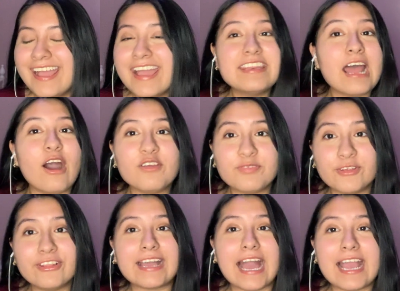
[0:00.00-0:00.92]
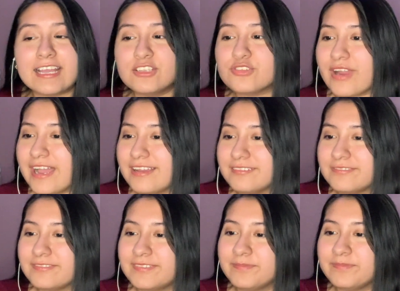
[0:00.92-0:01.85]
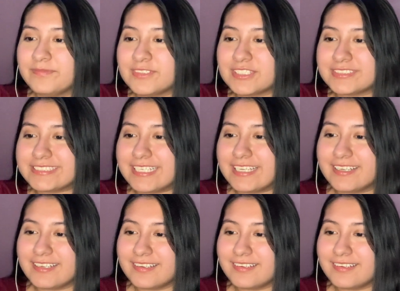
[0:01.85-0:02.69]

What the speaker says: Now I feel like I can drive. Just like...